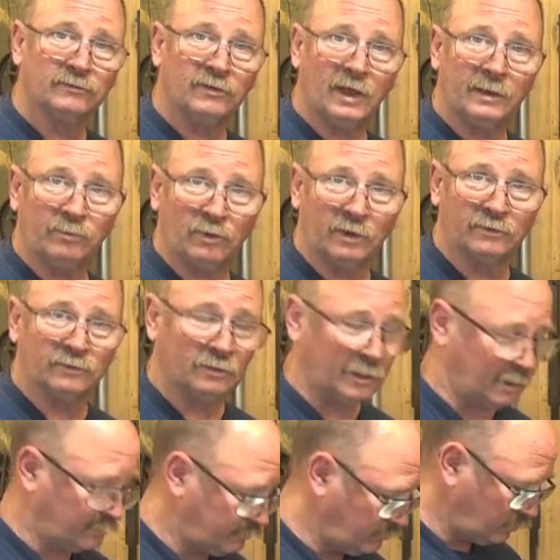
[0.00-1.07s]
on the fly press
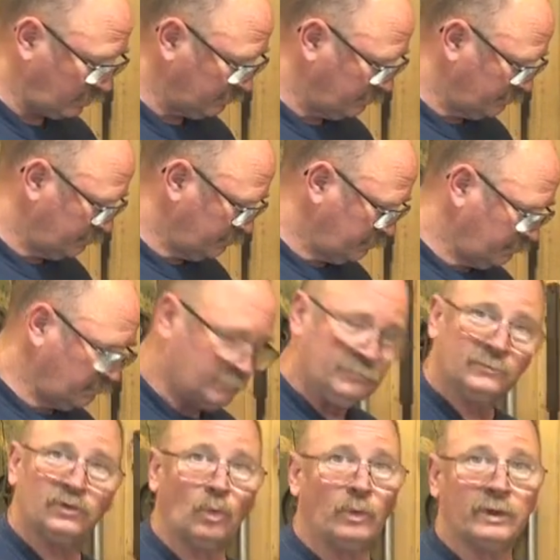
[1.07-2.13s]
allowed for.
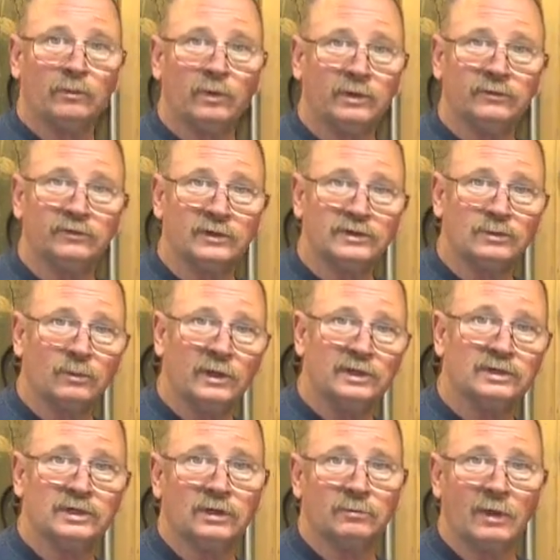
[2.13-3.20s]
It's a win-win
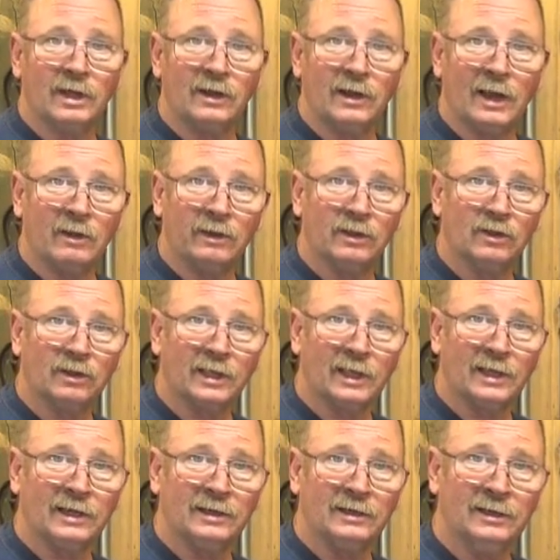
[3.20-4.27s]
situation no matter how I look
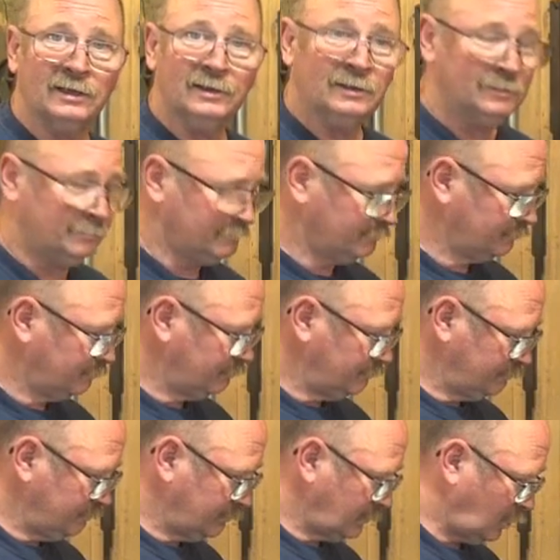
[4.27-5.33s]
at it.
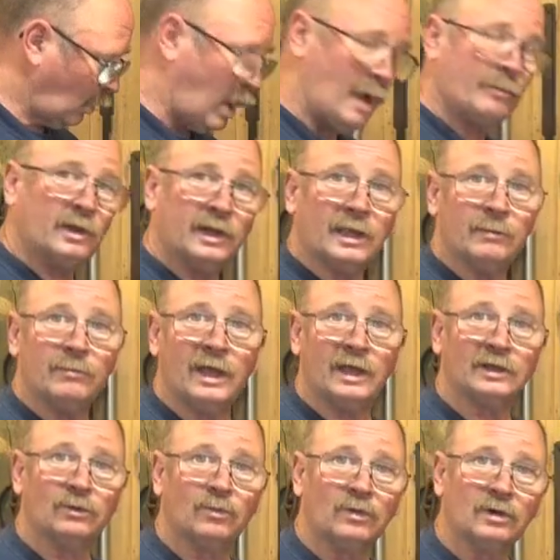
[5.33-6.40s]
So I'm going to get
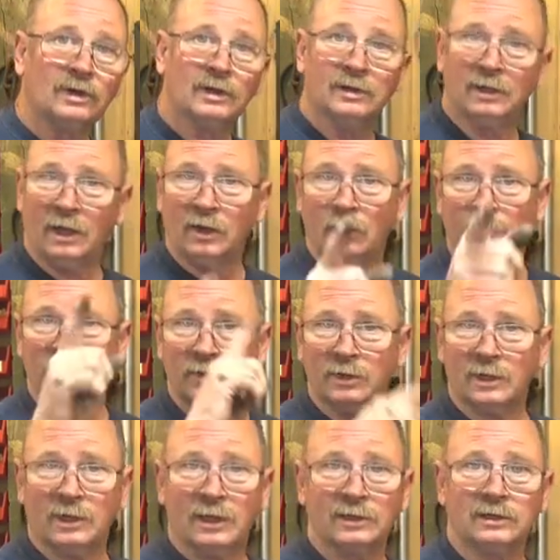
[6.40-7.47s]
back to work. I hope you can
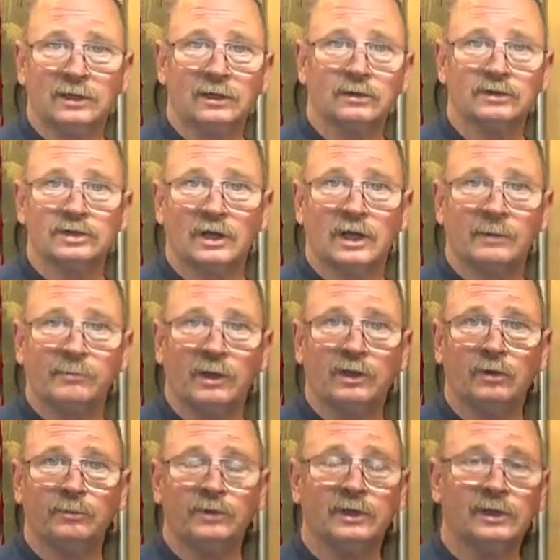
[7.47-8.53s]
get out to your shop. I
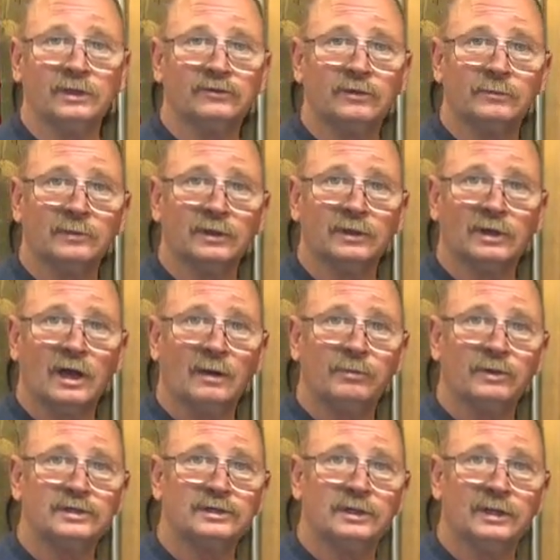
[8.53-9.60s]
hope you can get something
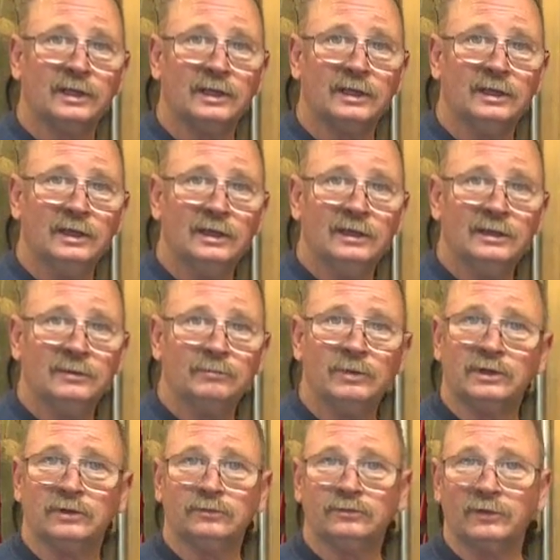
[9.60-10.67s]
accomplished today.
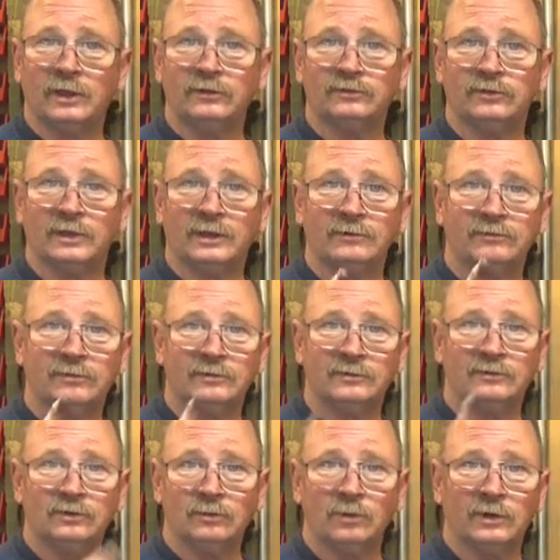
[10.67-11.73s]
But do stay safe.
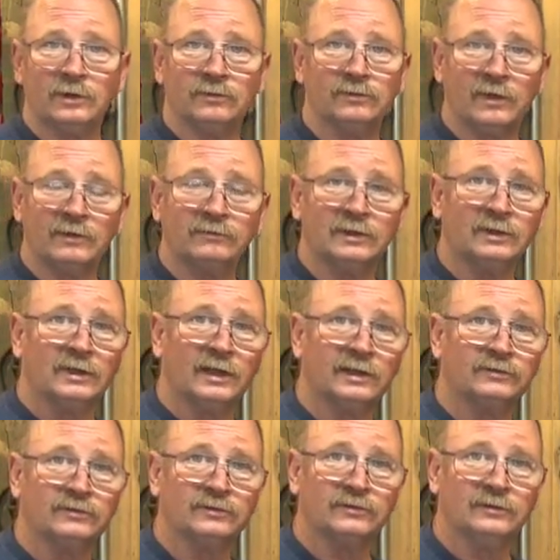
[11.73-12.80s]
Do wear your safety
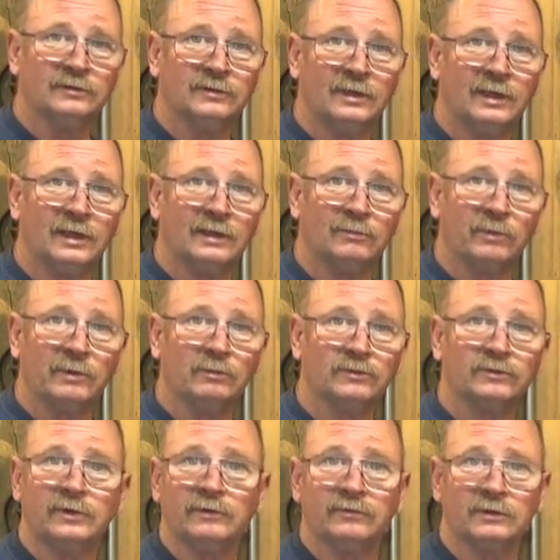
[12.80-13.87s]
glasses, and we will
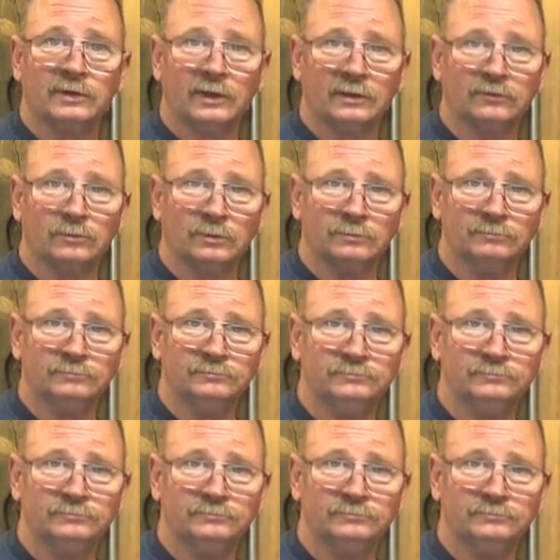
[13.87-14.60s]
see you for the next one.